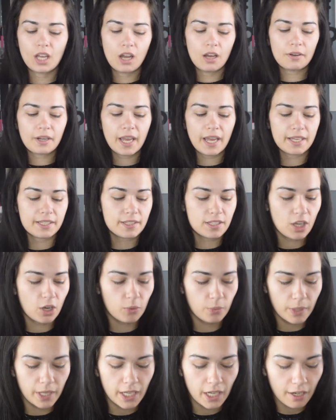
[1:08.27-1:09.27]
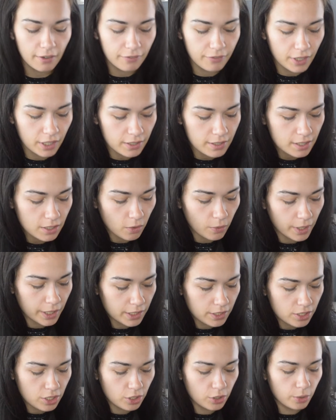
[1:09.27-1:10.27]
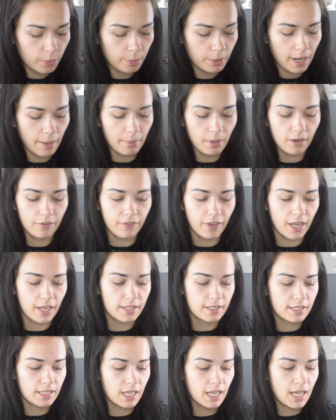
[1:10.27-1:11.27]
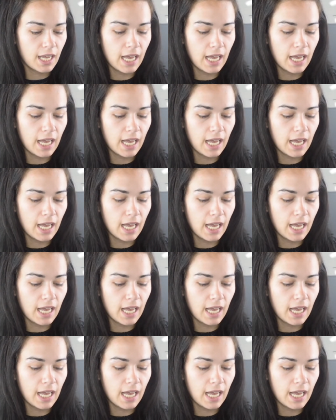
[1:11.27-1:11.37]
Okay, so we are first going to prep our face.